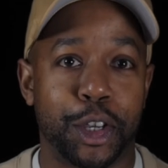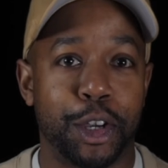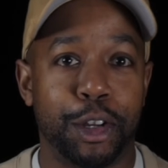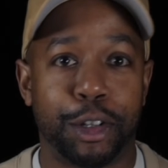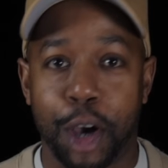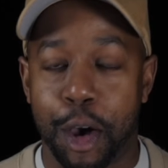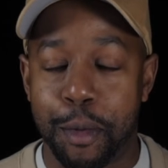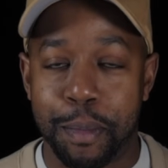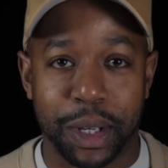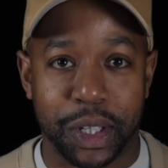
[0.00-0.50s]
you
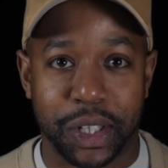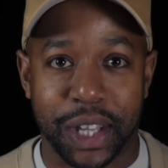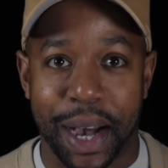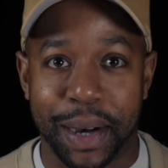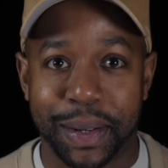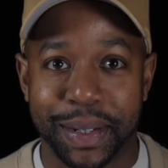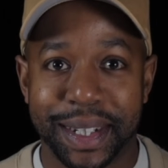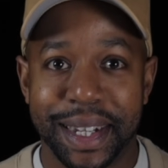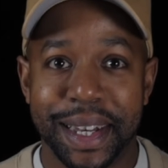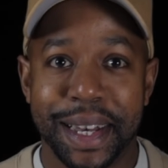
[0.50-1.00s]
don't miss
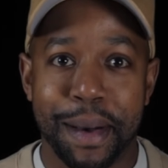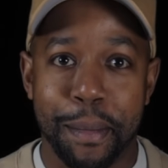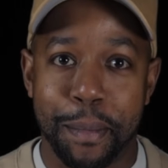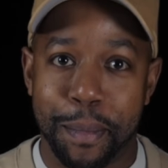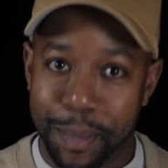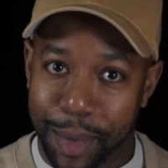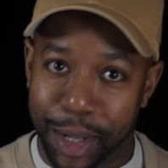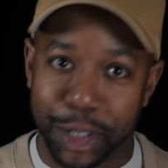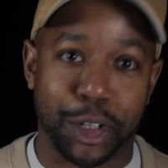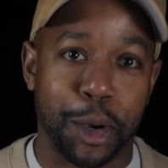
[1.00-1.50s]
out.
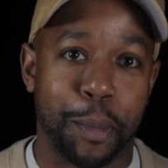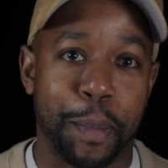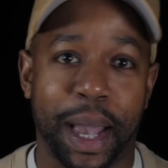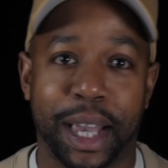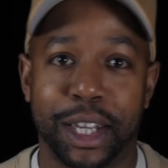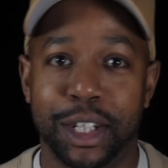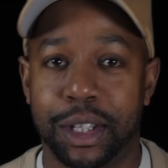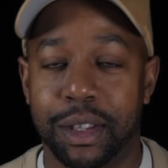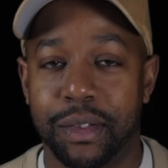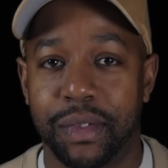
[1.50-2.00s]
Let's jump back
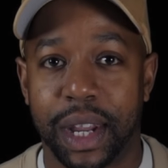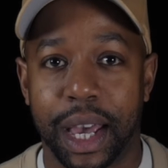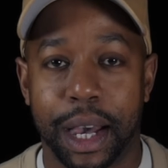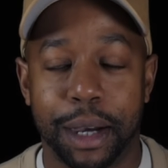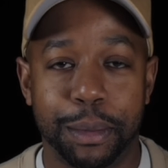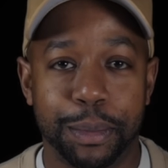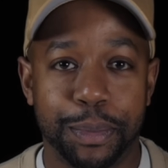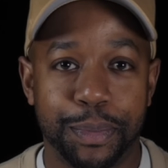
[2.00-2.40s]
into the video.